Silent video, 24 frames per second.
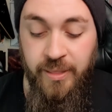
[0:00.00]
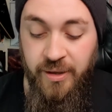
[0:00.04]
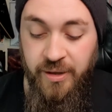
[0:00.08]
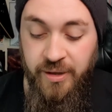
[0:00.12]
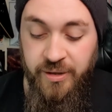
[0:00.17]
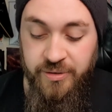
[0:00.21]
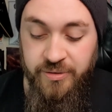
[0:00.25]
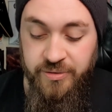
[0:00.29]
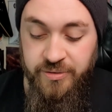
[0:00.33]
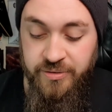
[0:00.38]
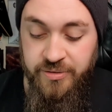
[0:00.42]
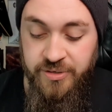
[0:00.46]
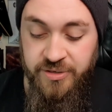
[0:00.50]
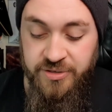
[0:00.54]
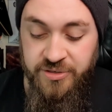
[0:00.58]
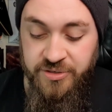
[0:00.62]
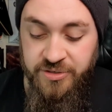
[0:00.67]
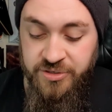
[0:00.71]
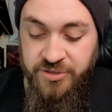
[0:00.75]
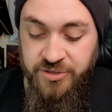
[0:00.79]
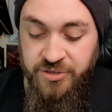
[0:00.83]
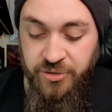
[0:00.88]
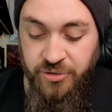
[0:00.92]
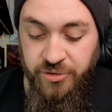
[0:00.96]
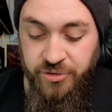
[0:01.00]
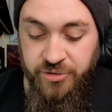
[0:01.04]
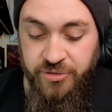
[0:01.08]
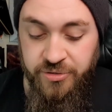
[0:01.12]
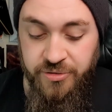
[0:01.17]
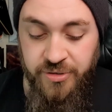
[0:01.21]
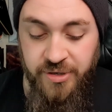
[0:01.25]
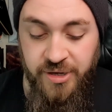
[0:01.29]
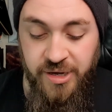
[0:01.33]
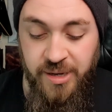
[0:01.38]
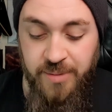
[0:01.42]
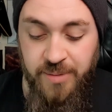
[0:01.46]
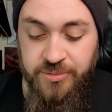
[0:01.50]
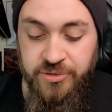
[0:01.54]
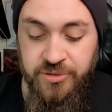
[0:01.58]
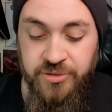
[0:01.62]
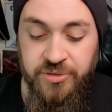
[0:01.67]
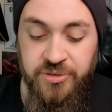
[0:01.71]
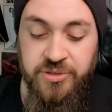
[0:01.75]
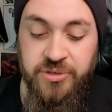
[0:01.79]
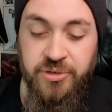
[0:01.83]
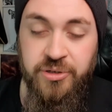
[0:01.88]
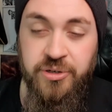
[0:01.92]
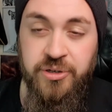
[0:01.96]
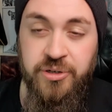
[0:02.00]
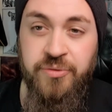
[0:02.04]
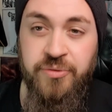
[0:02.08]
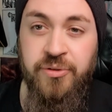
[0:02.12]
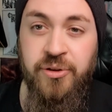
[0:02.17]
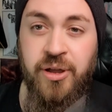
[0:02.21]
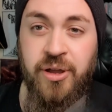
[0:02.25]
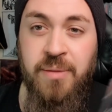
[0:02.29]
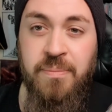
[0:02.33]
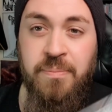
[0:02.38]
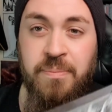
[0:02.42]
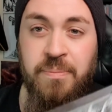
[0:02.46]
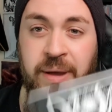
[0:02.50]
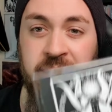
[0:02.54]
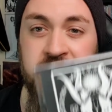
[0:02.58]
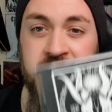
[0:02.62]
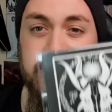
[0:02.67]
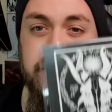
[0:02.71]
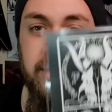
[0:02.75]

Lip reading: and this is solid, absolutely solid. If you like bands